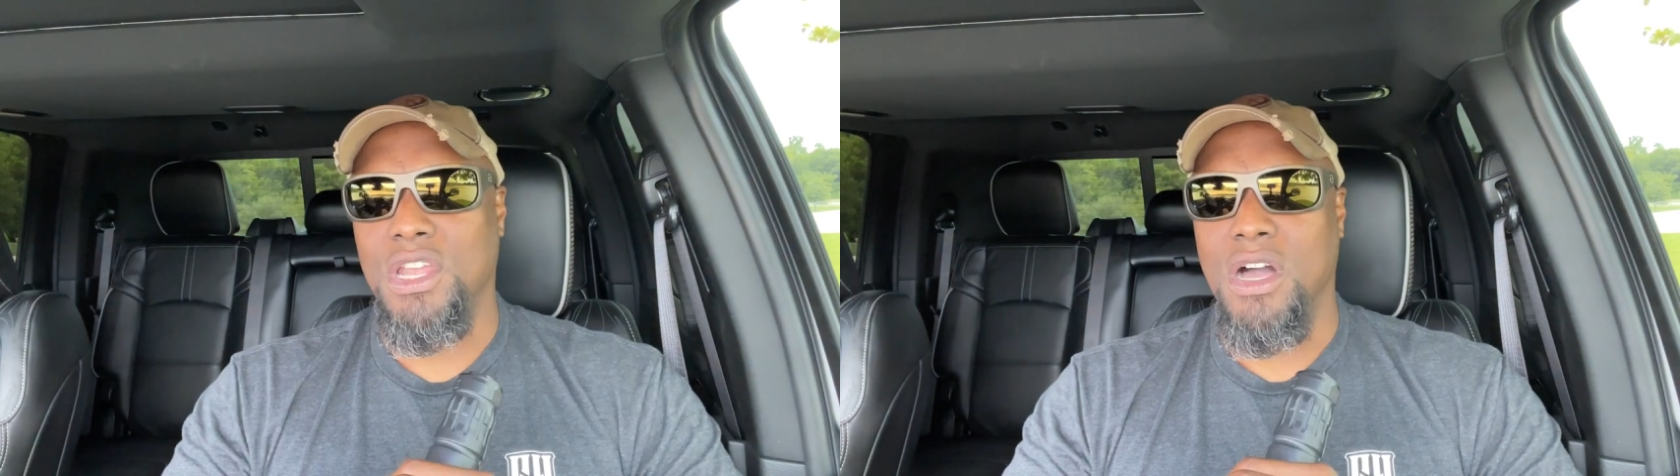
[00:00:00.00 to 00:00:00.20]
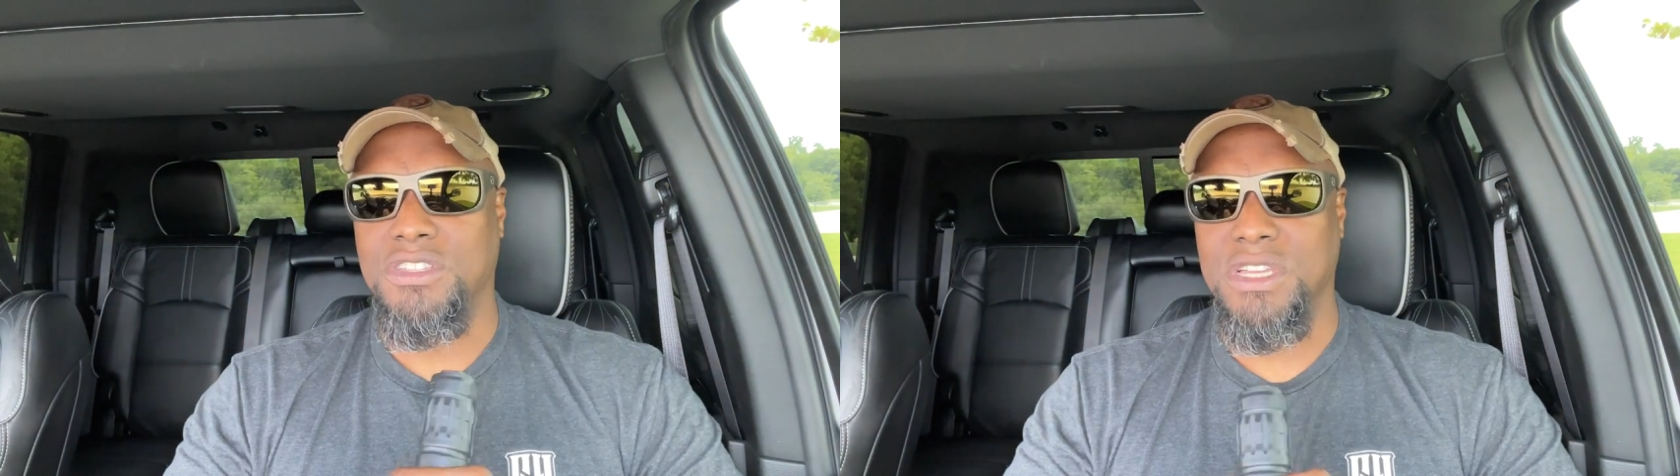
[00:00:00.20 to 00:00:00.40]

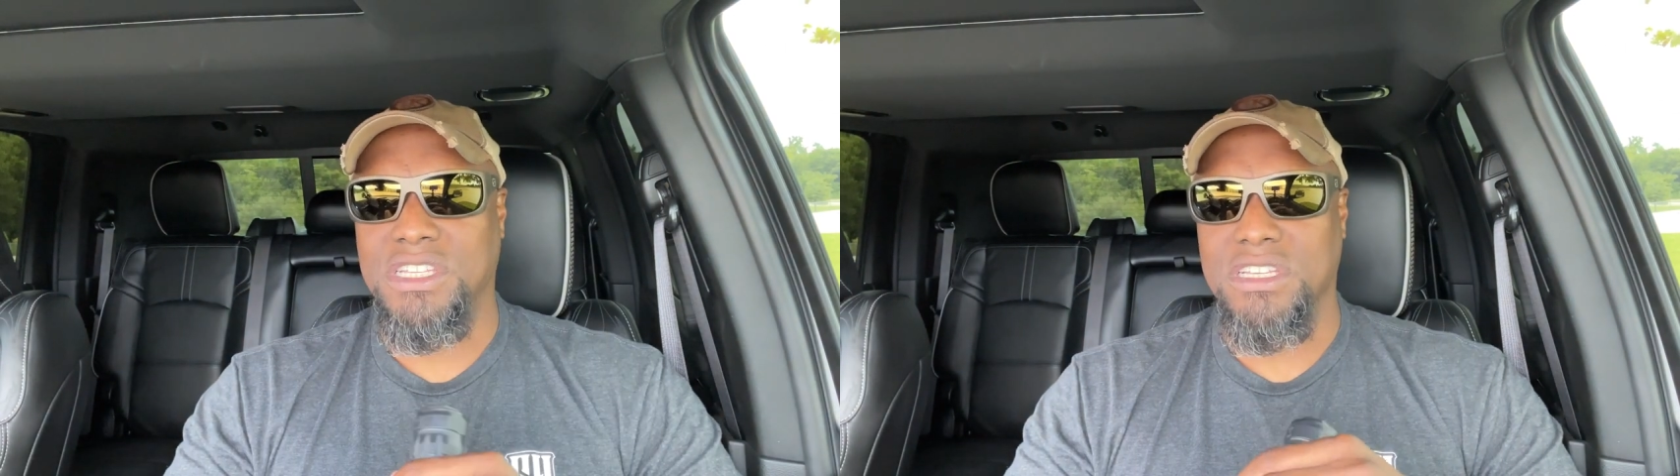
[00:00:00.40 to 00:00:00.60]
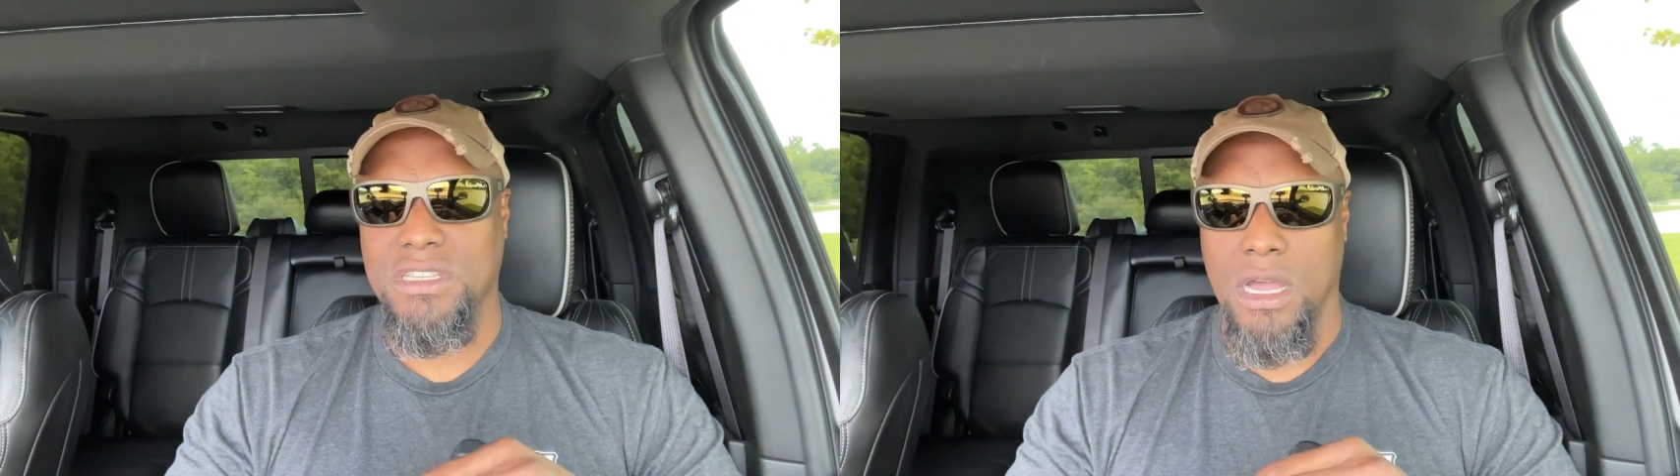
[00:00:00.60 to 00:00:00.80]
you know, to
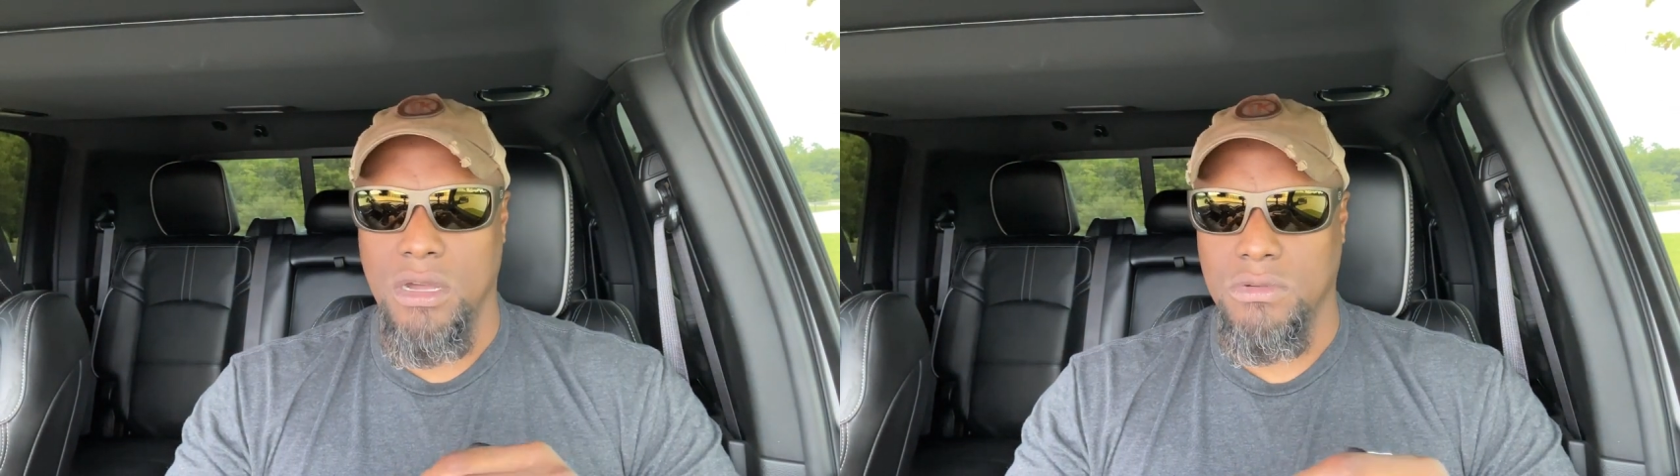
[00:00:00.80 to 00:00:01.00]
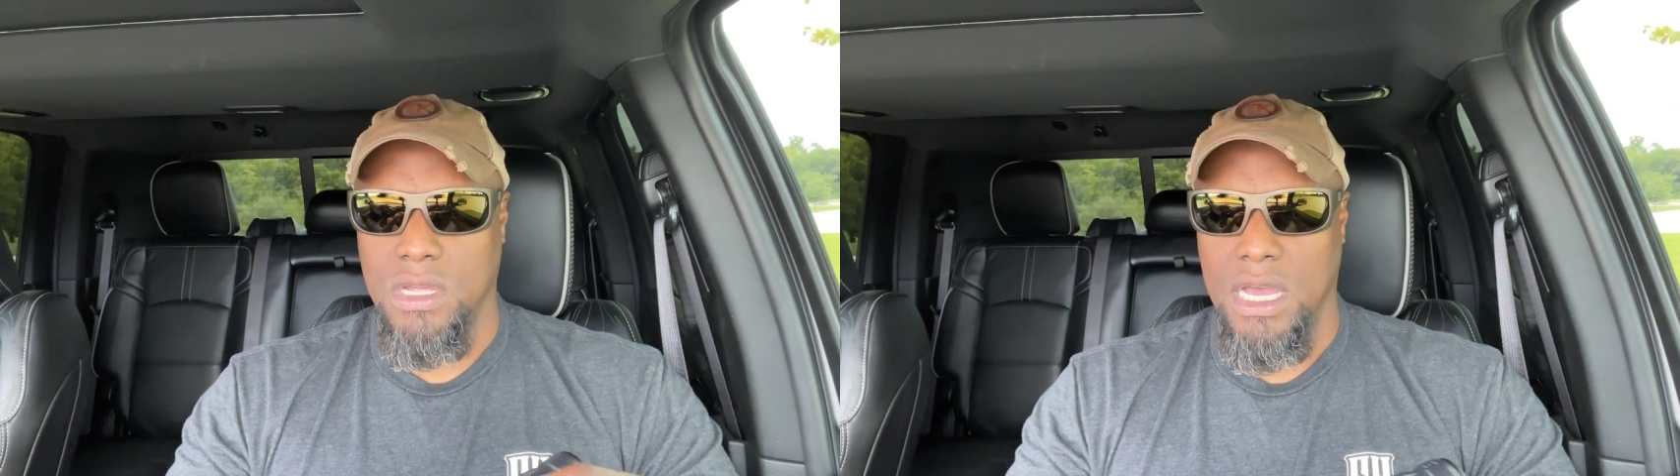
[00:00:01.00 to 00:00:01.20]
each his
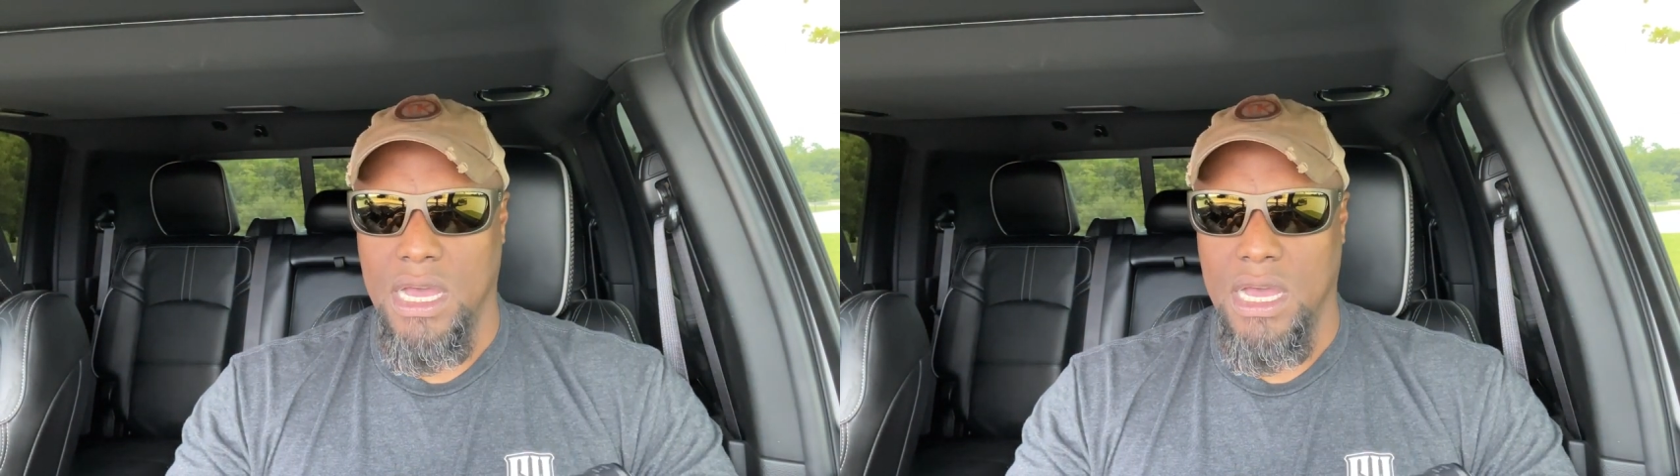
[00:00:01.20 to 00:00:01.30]
own.